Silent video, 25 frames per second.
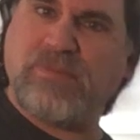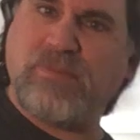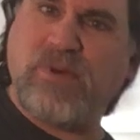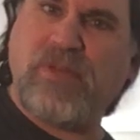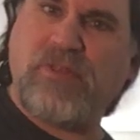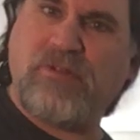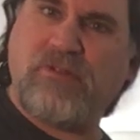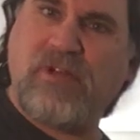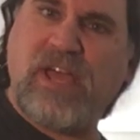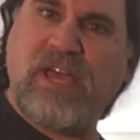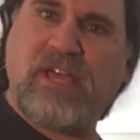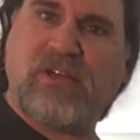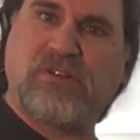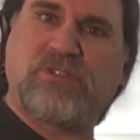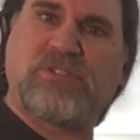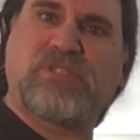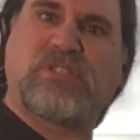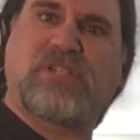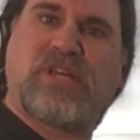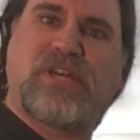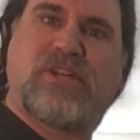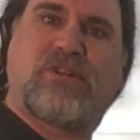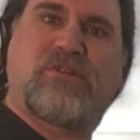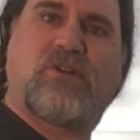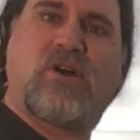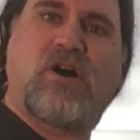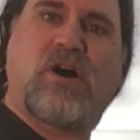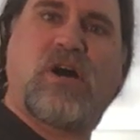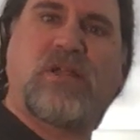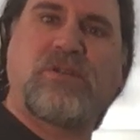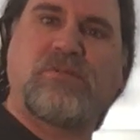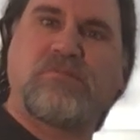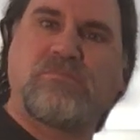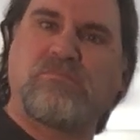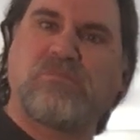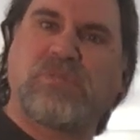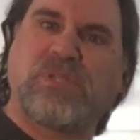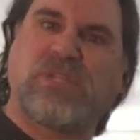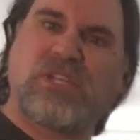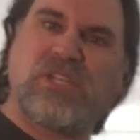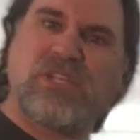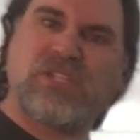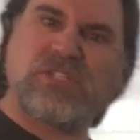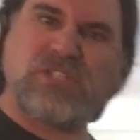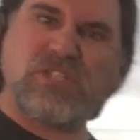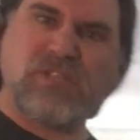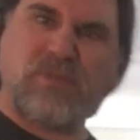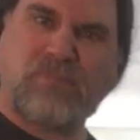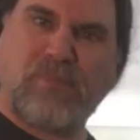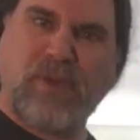some other angles later on, but
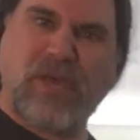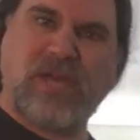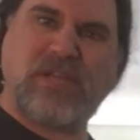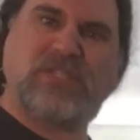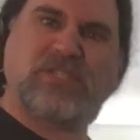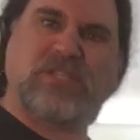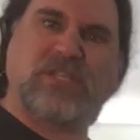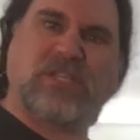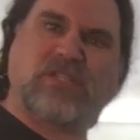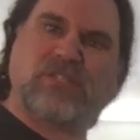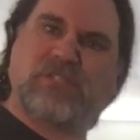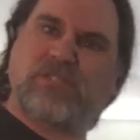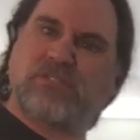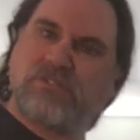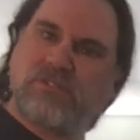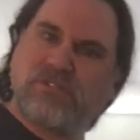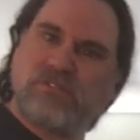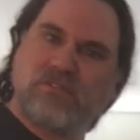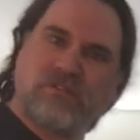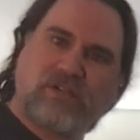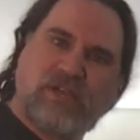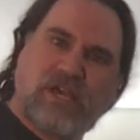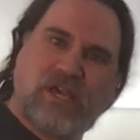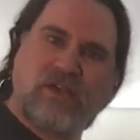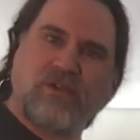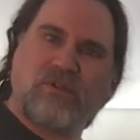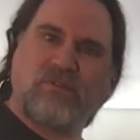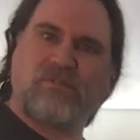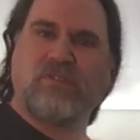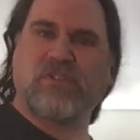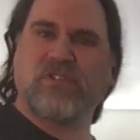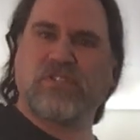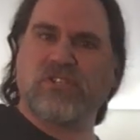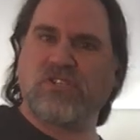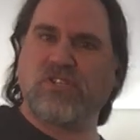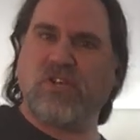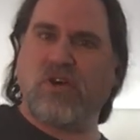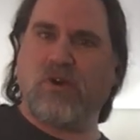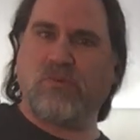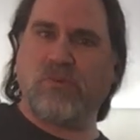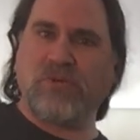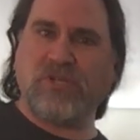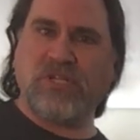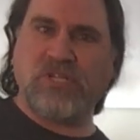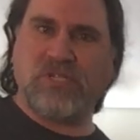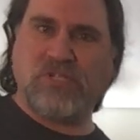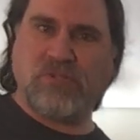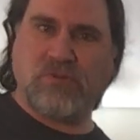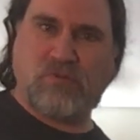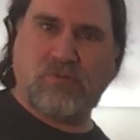these are the basics. Okay, this is all we
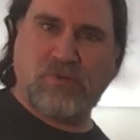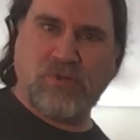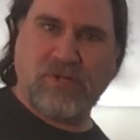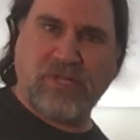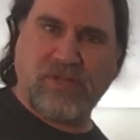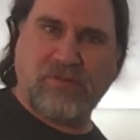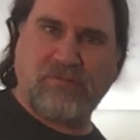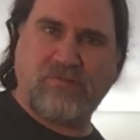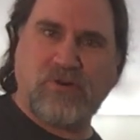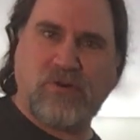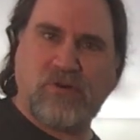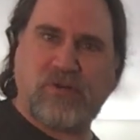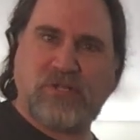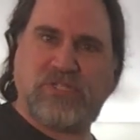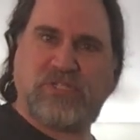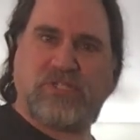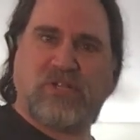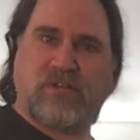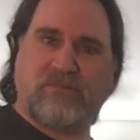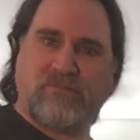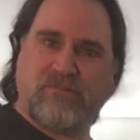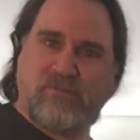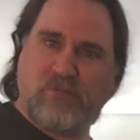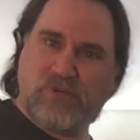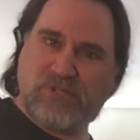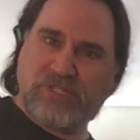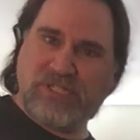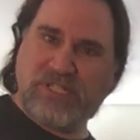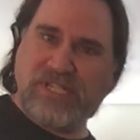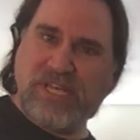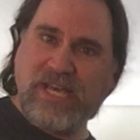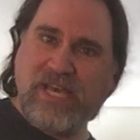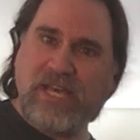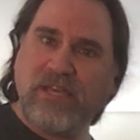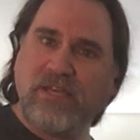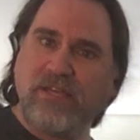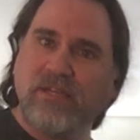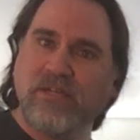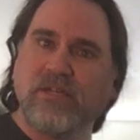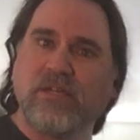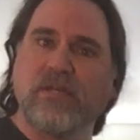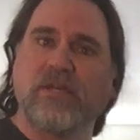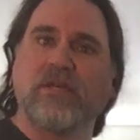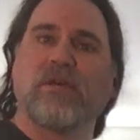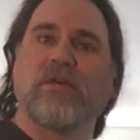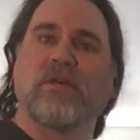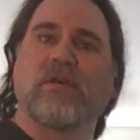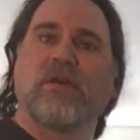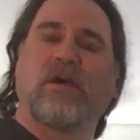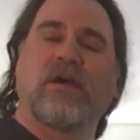need to really focus on for today,
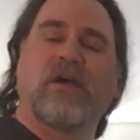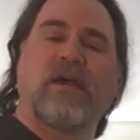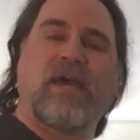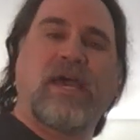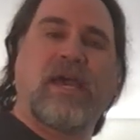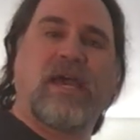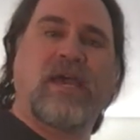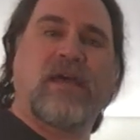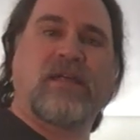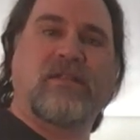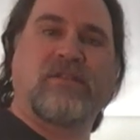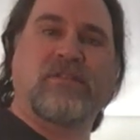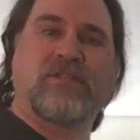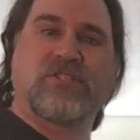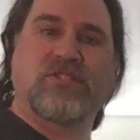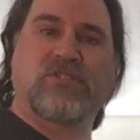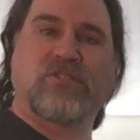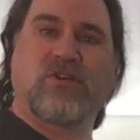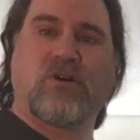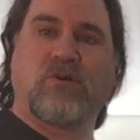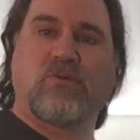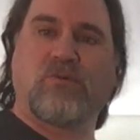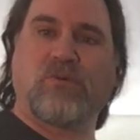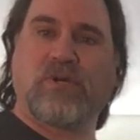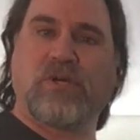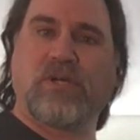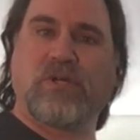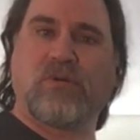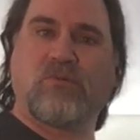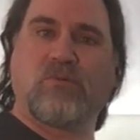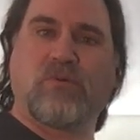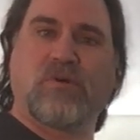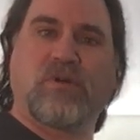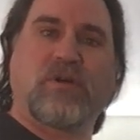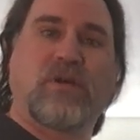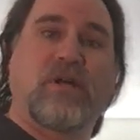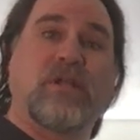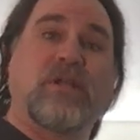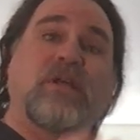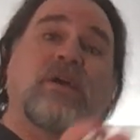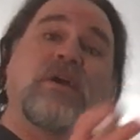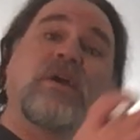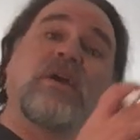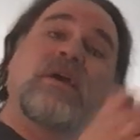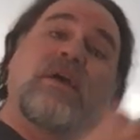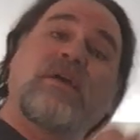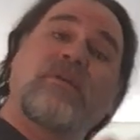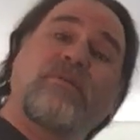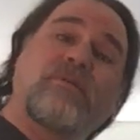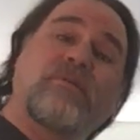and this is all we're going to work on.
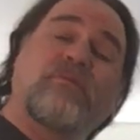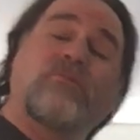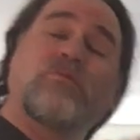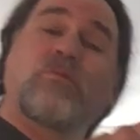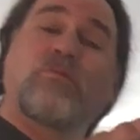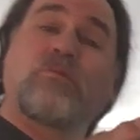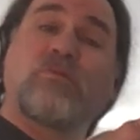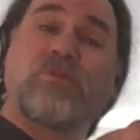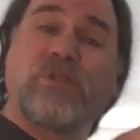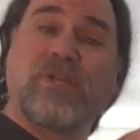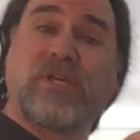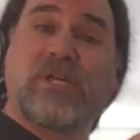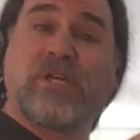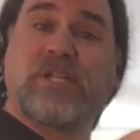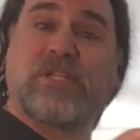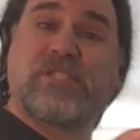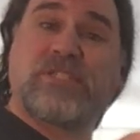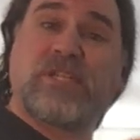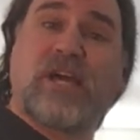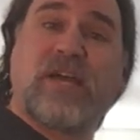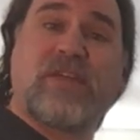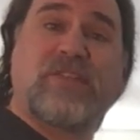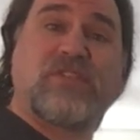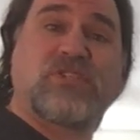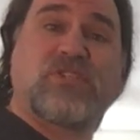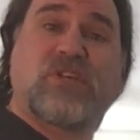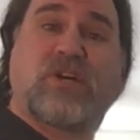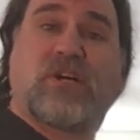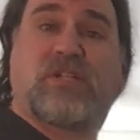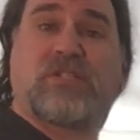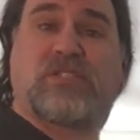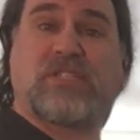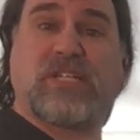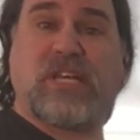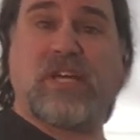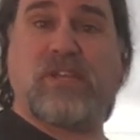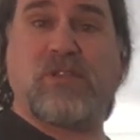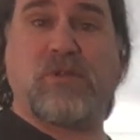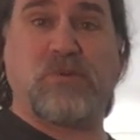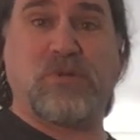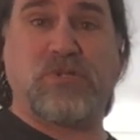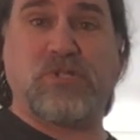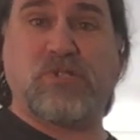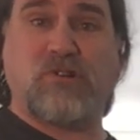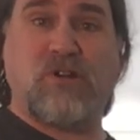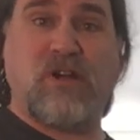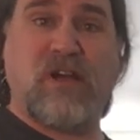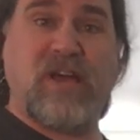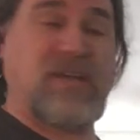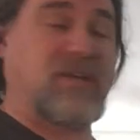And then we're really going to tie this all together with
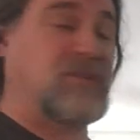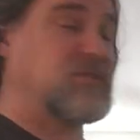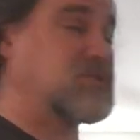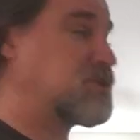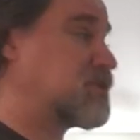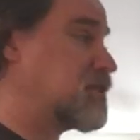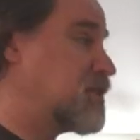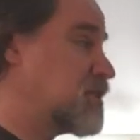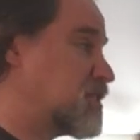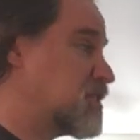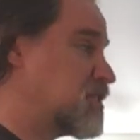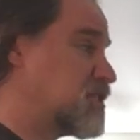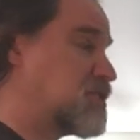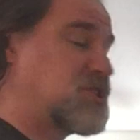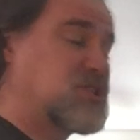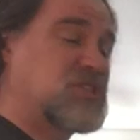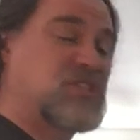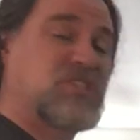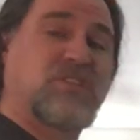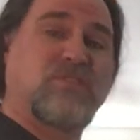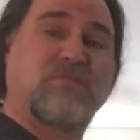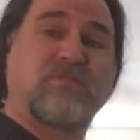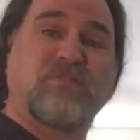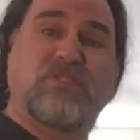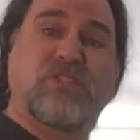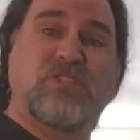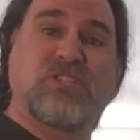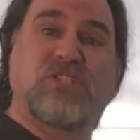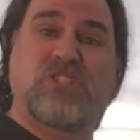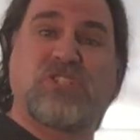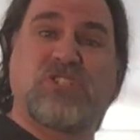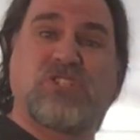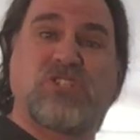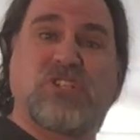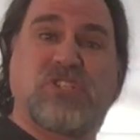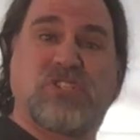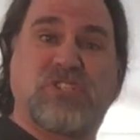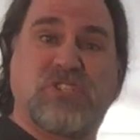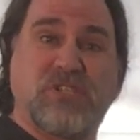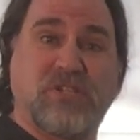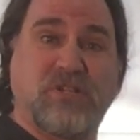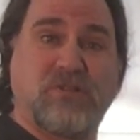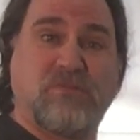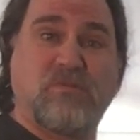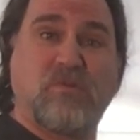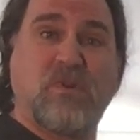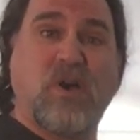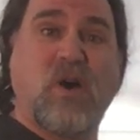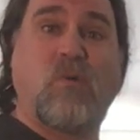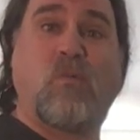triangles. This is just the this is just
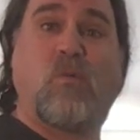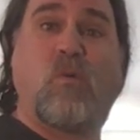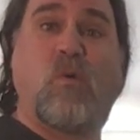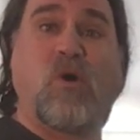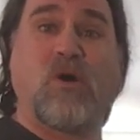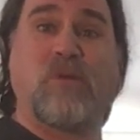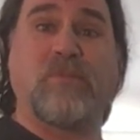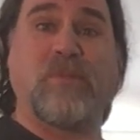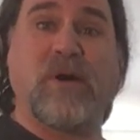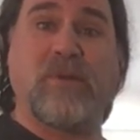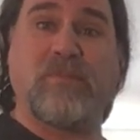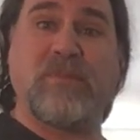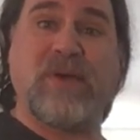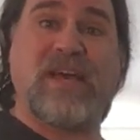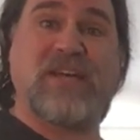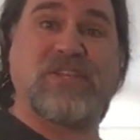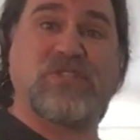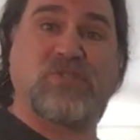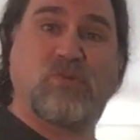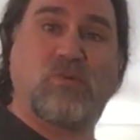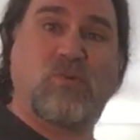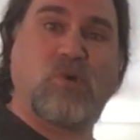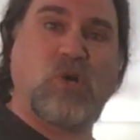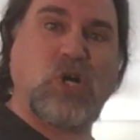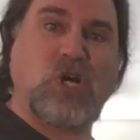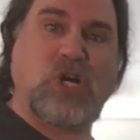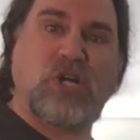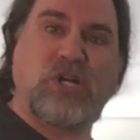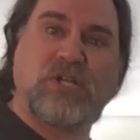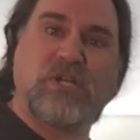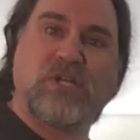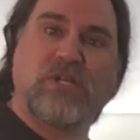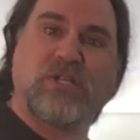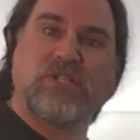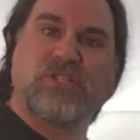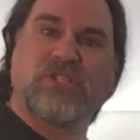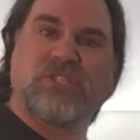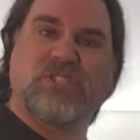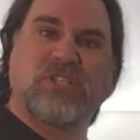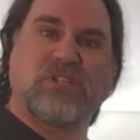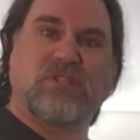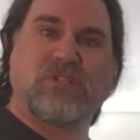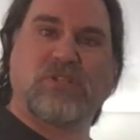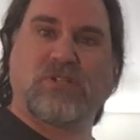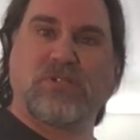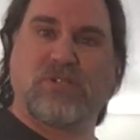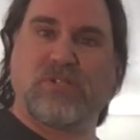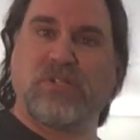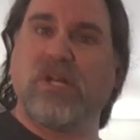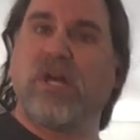the, a warm up, as it were, just a
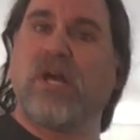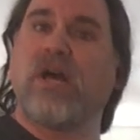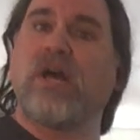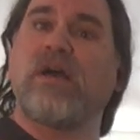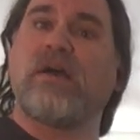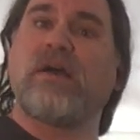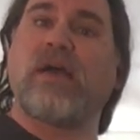little